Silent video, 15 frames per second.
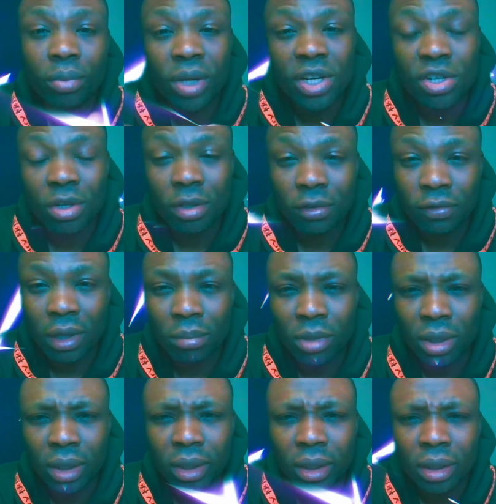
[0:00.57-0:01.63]
precious
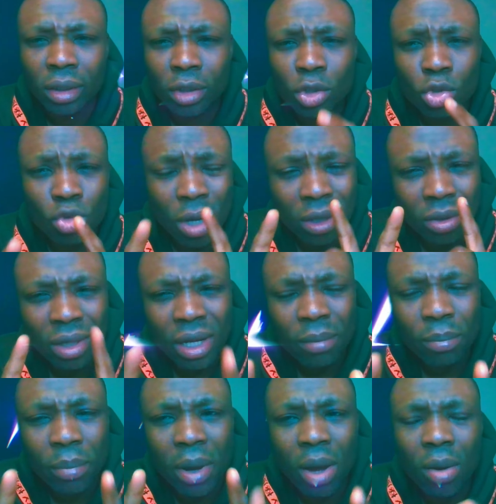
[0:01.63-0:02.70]
family, to another
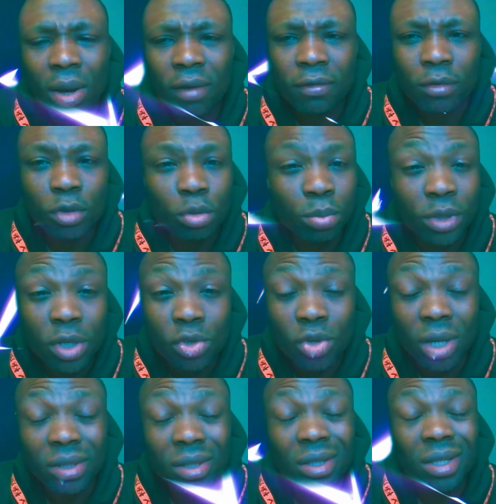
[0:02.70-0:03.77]
powerful
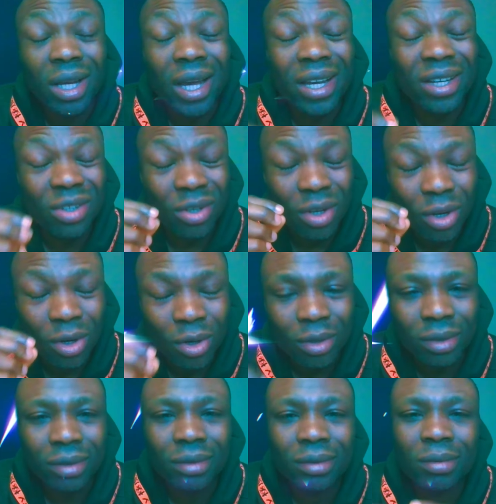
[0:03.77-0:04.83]
spiritual exercise
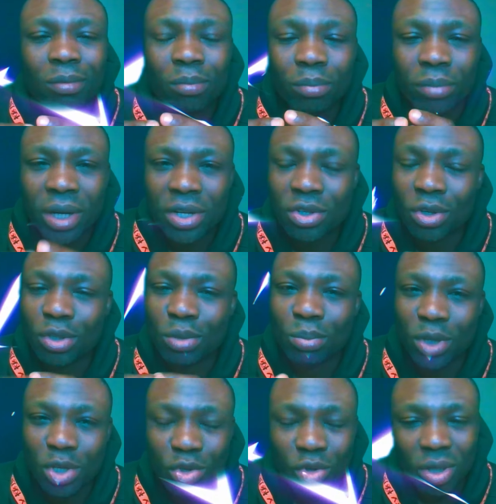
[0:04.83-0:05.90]
on Precious
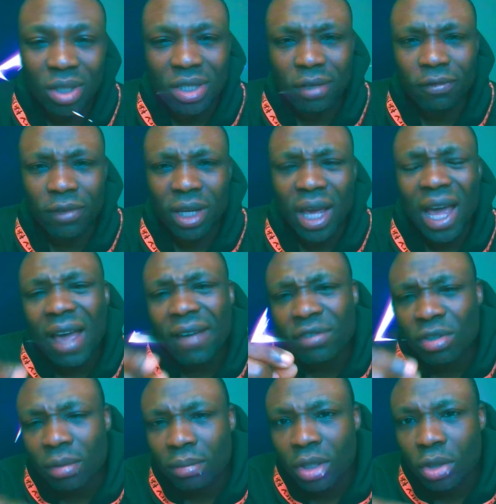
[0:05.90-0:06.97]
Spiritual TV. I have
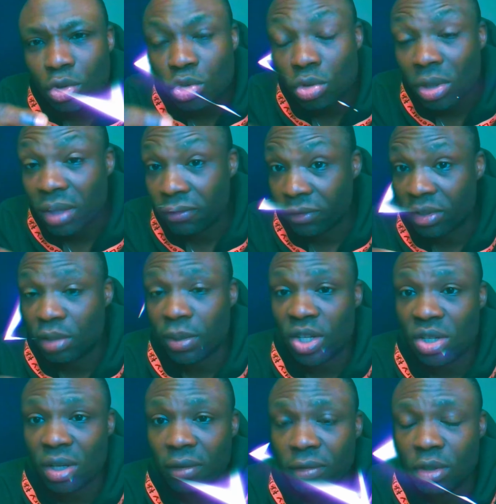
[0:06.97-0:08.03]
something truly
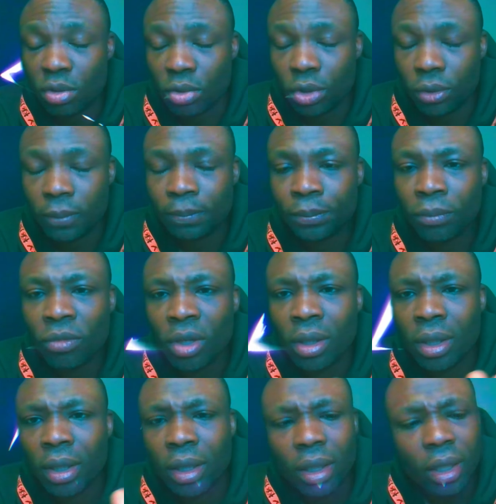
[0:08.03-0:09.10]
special to you,
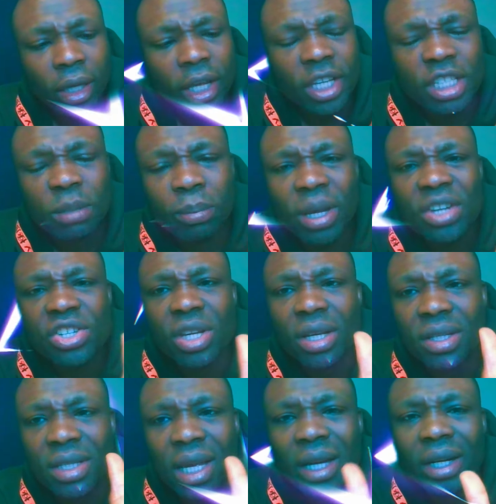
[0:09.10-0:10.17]
a special
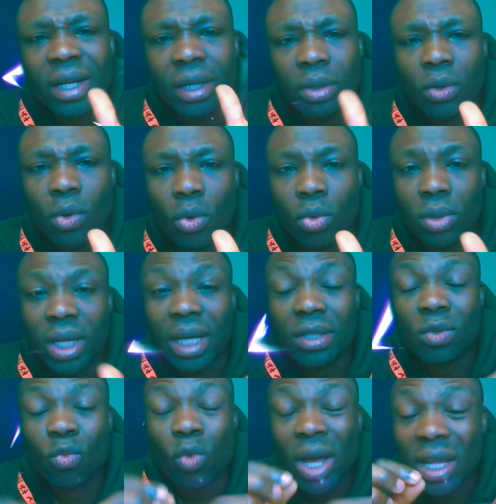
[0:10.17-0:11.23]
sacred code
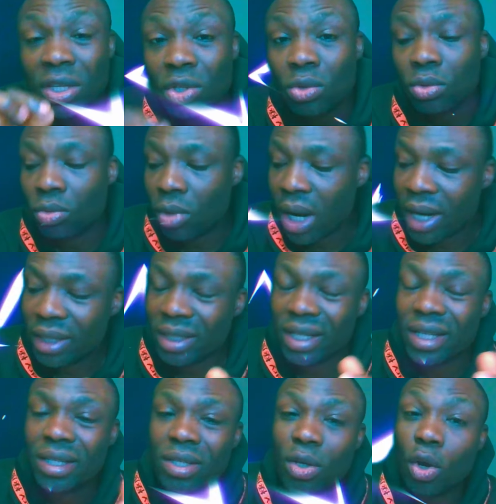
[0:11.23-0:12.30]
that when you write
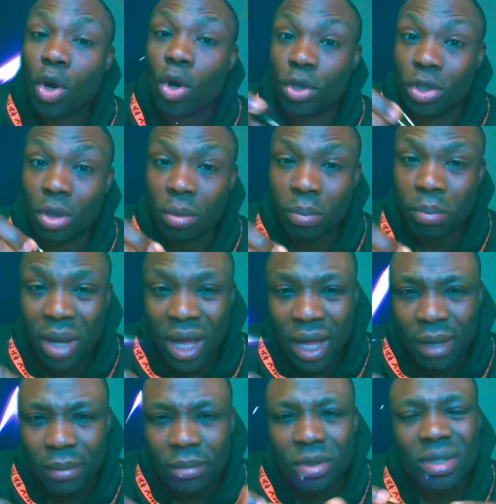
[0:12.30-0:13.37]
it on your
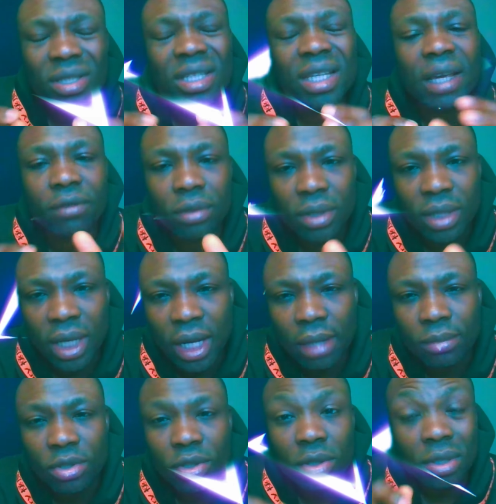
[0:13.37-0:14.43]
palm seven
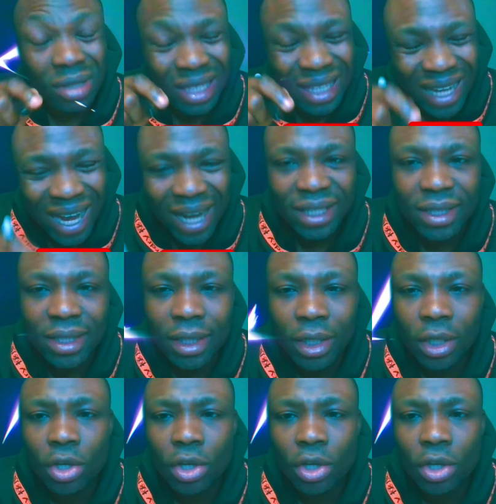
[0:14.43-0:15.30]
times tonight,